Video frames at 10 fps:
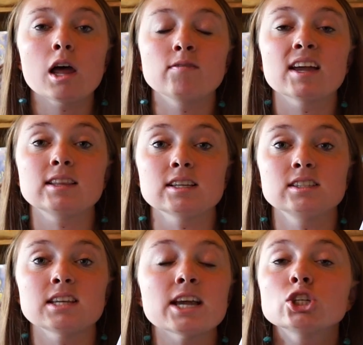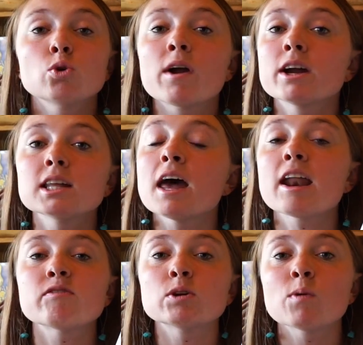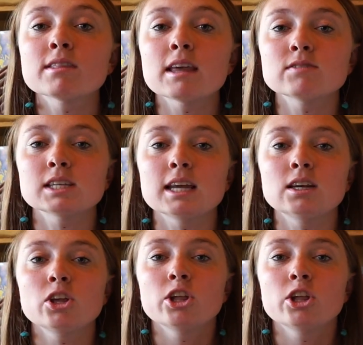of like this sanctuary that everyone lives in